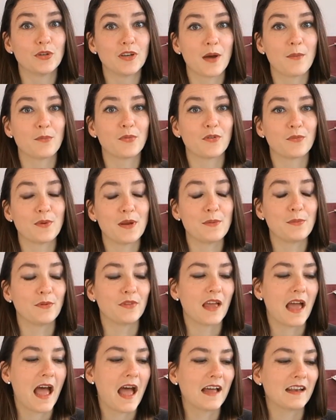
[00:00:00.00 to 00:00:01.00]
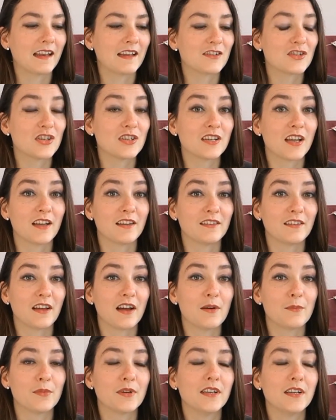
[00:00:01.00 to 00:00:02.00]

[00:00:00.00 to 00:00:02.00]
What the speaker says: number of people that had actually turned up.